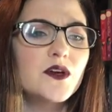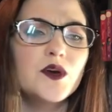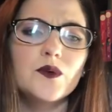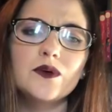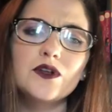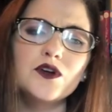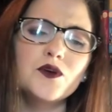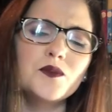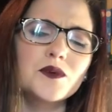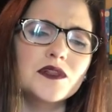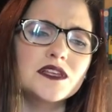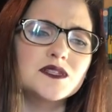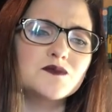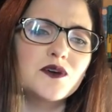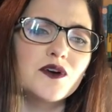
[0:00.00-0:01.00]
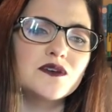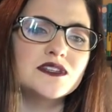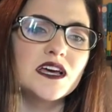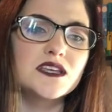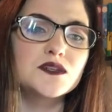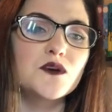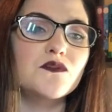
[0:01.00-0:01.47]
who in humorless
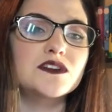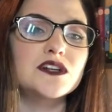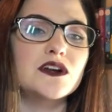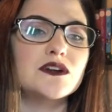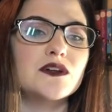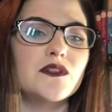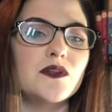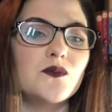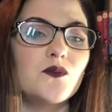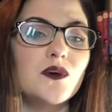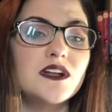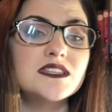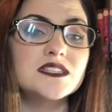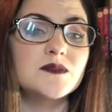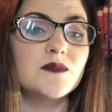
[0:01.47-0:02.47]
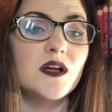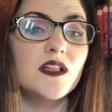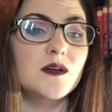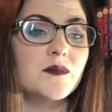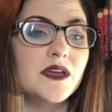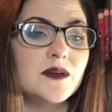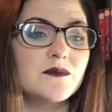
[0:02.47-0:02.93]
protest overturned only one
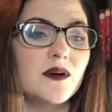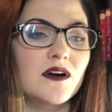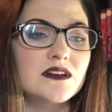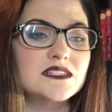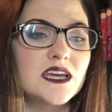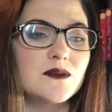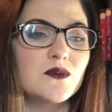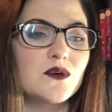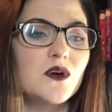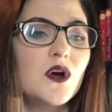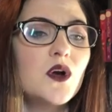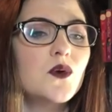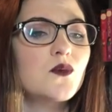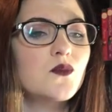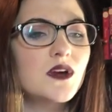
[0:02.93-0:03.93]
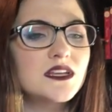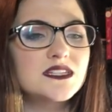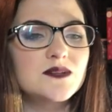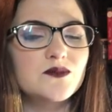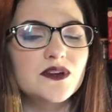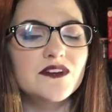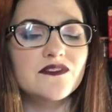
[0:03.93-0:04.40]
symbolic ping-pong table,
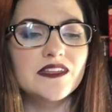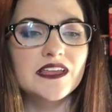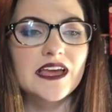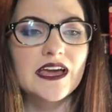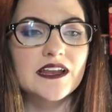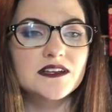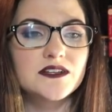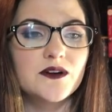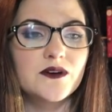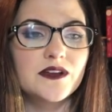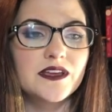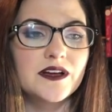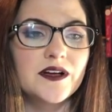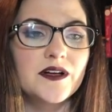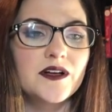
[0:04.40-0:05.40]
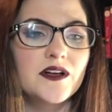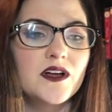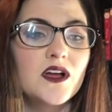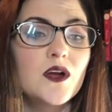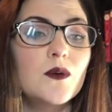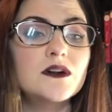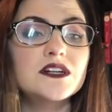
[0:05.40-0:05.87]
resting briefly in catatonia,
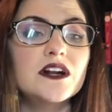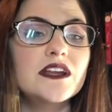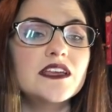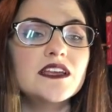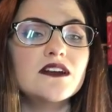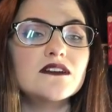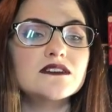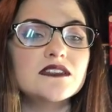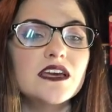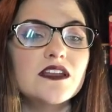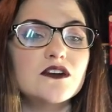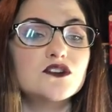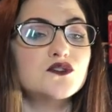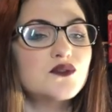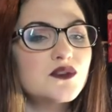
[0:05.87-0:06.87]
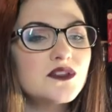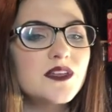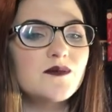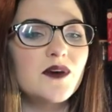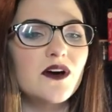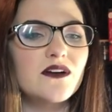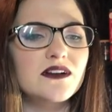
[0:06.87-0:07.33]
returning years later truly
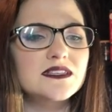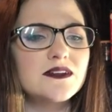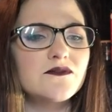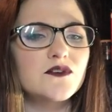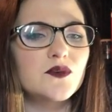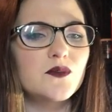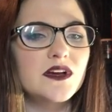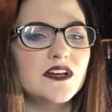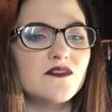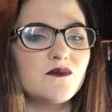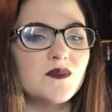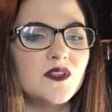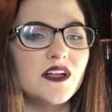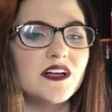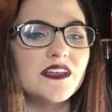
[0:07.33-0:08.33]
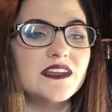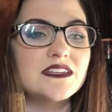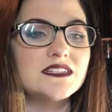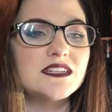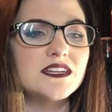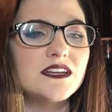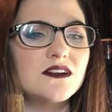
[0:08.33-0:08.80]
bald except for a wig of blood
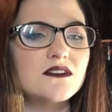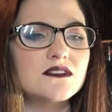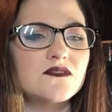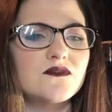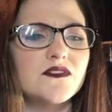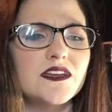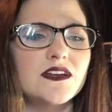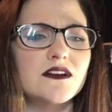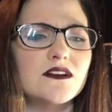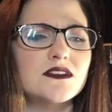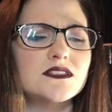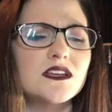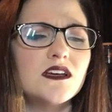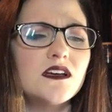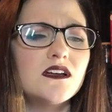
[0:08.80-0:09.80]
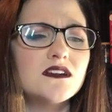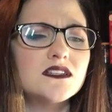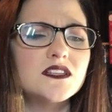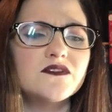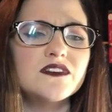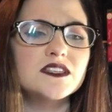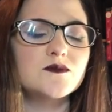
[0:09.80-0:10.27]
and tears and fingers,
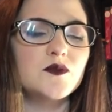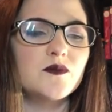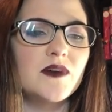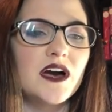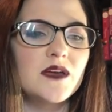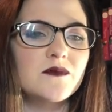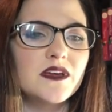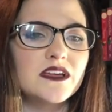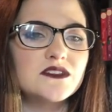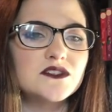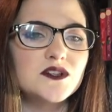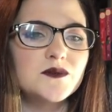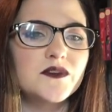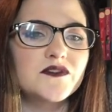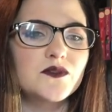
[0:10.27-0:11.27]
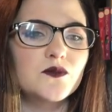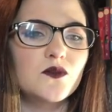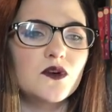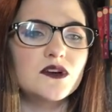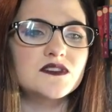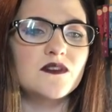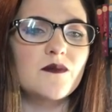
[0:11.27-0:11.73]
to the visible madman doom of the
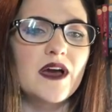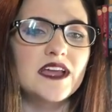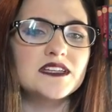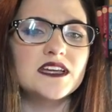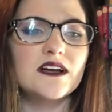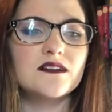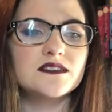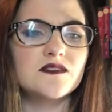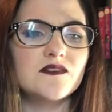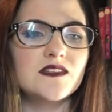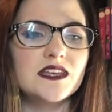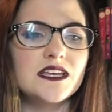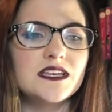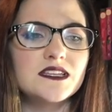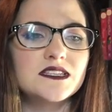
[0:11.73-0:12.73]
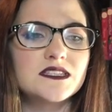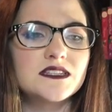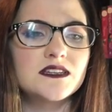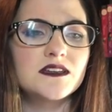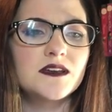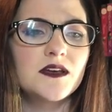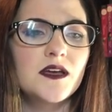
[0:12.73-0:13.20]
wards of the mad towns of the East.